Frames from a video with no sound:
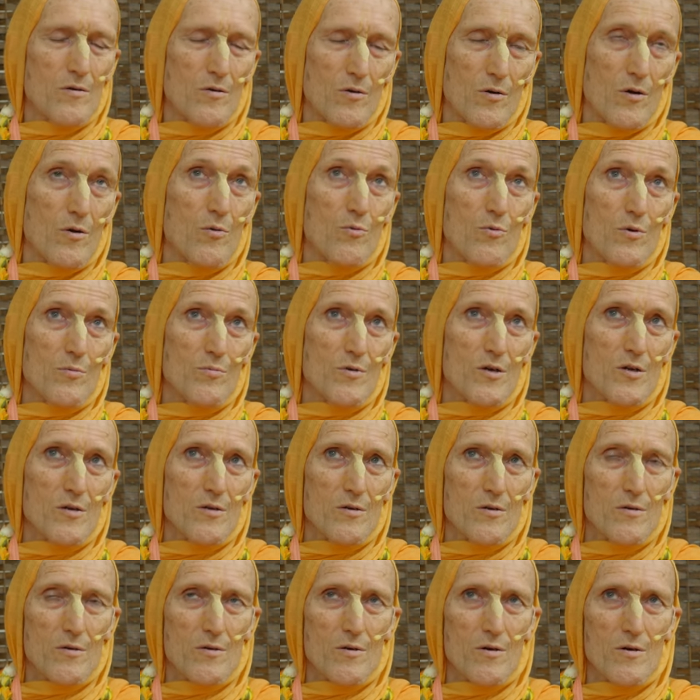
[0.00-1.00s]
or
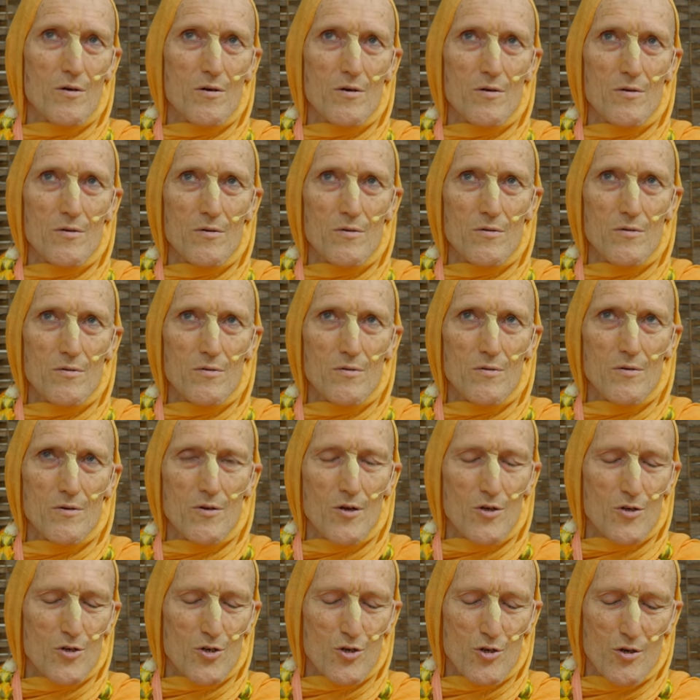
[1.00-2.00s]
woman or
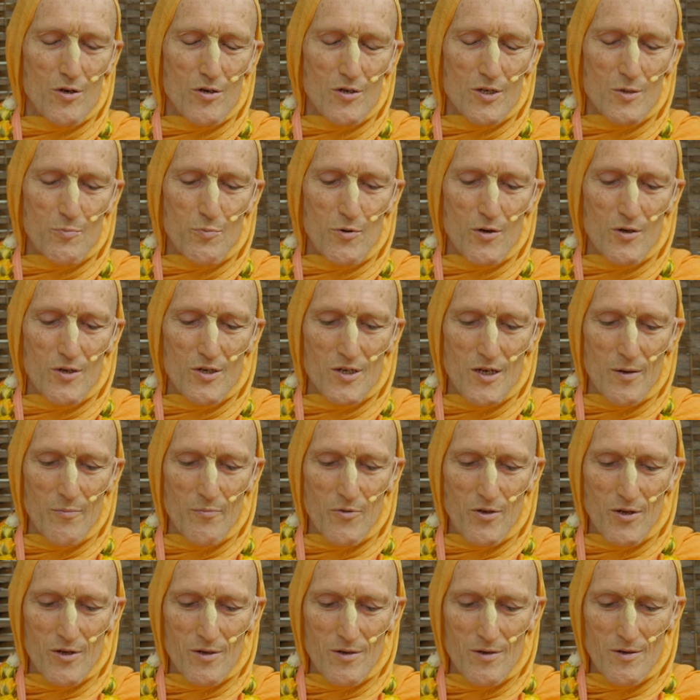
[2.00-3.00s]
not sure, sports
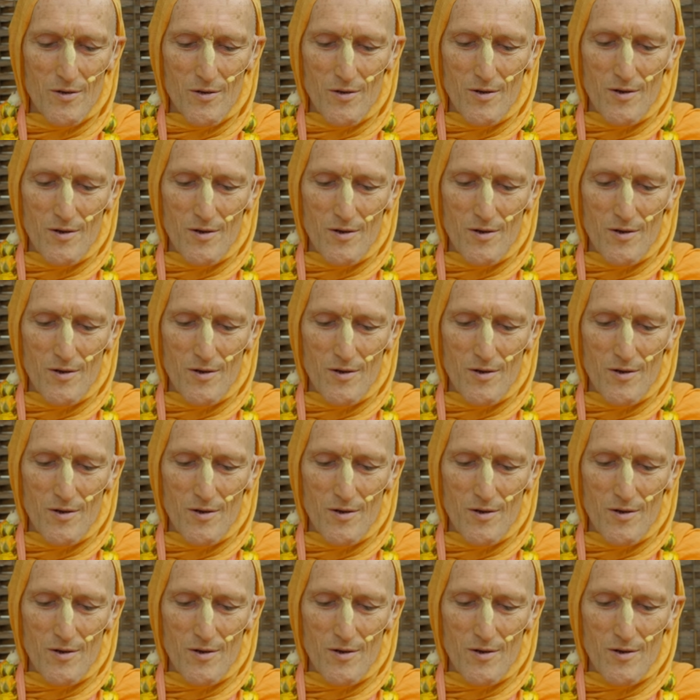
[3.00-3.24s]
something.